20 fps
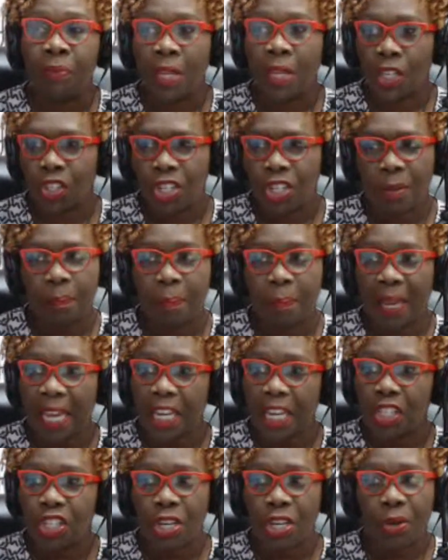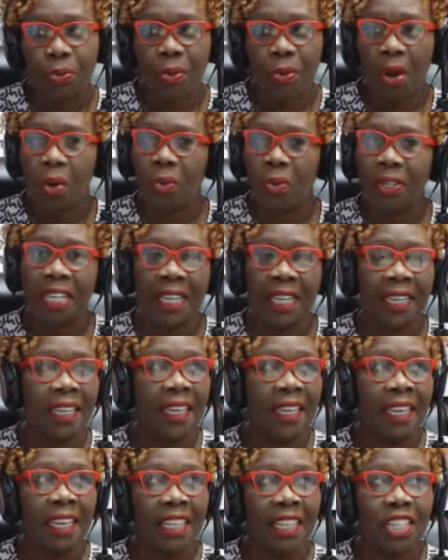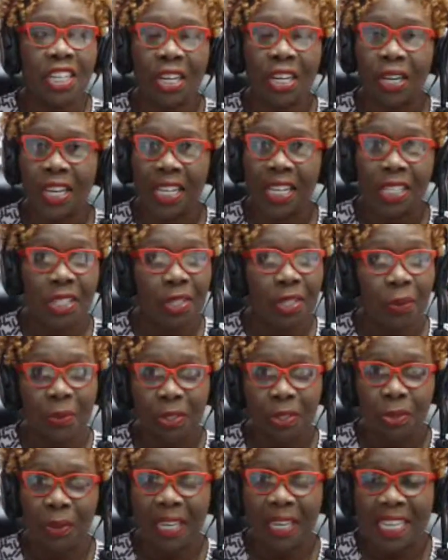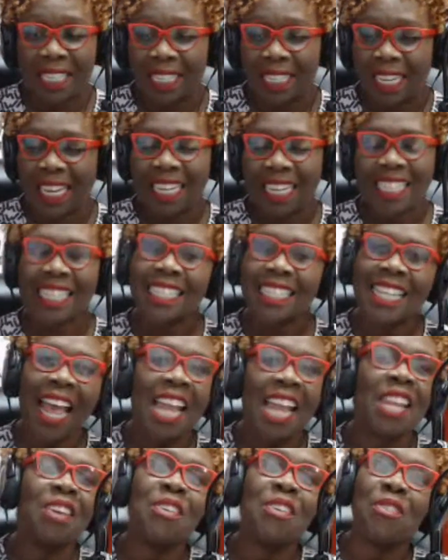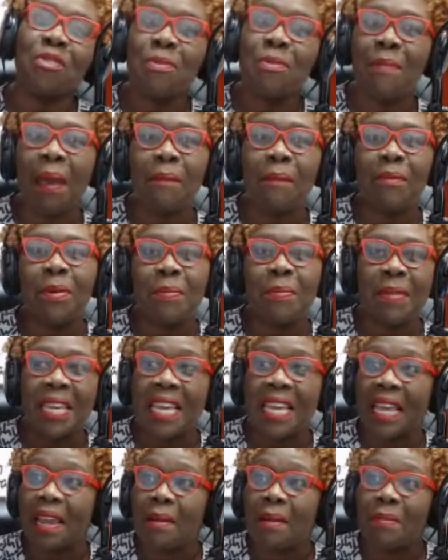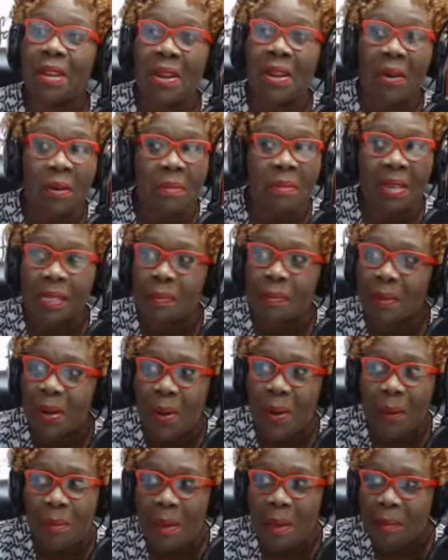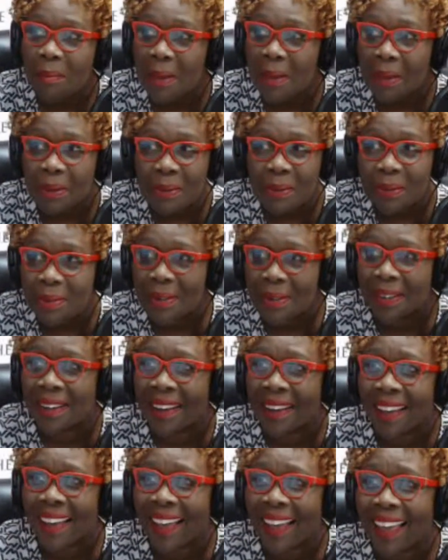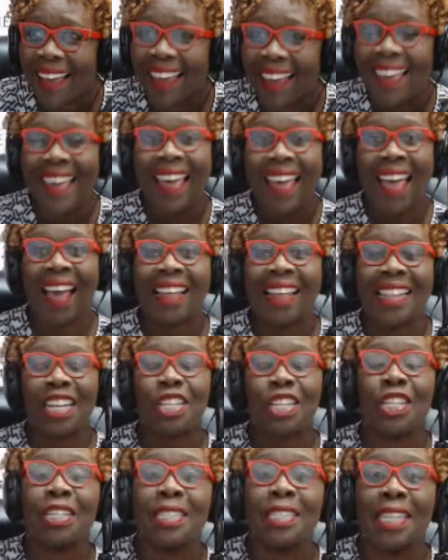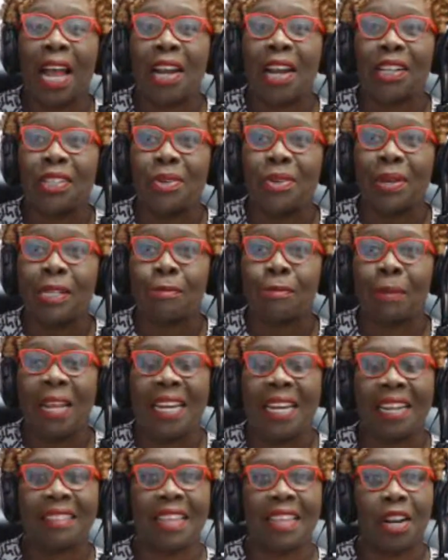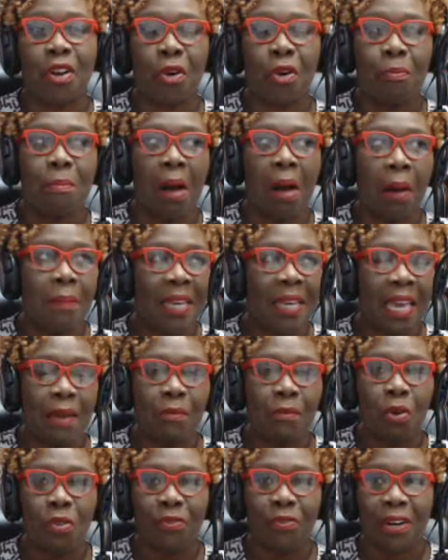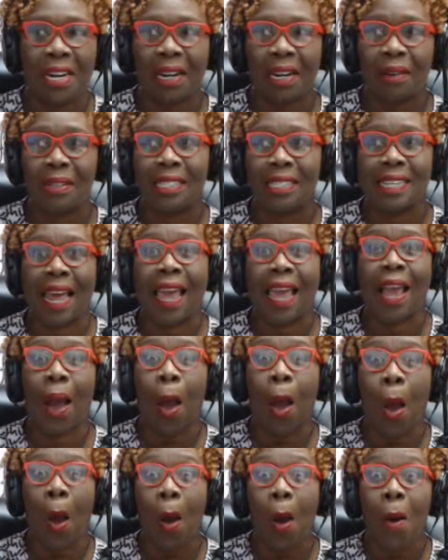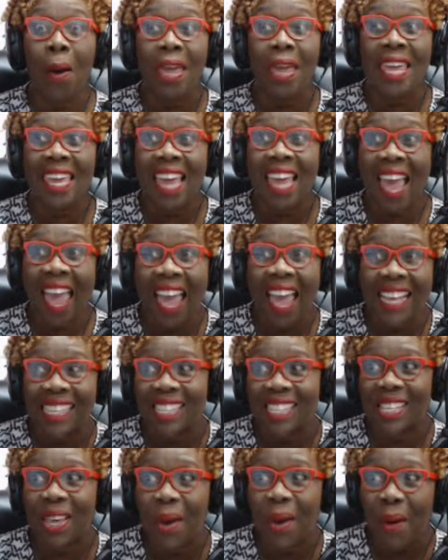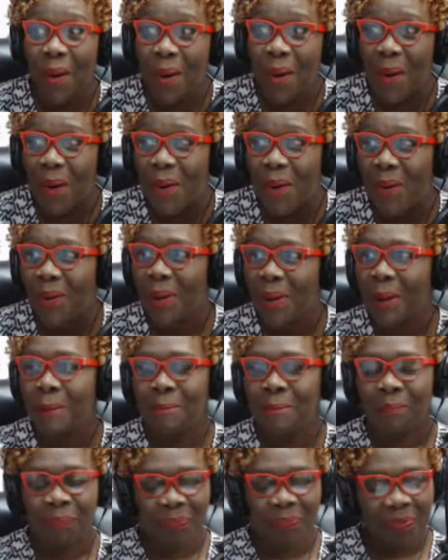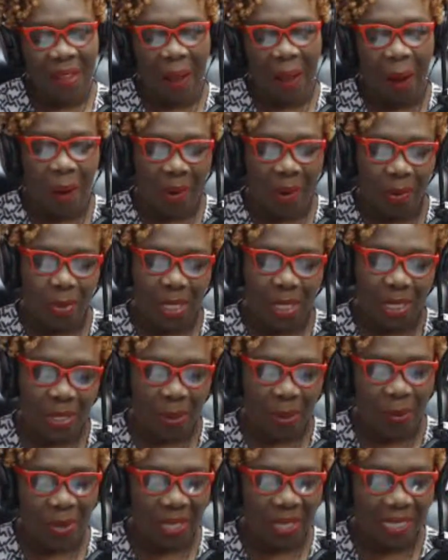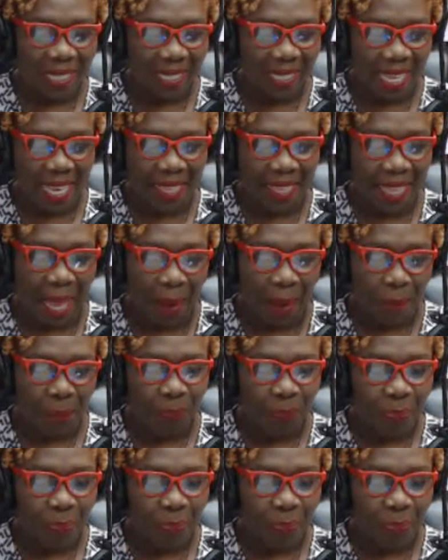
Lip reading: She big, she grown. She looking so sweet. She's like, do you remember me? No, miss, me don't remember you. And then she started to explain, and then her mom came over, and I was like, oh, yes, you. Oh, it was so good seeing them.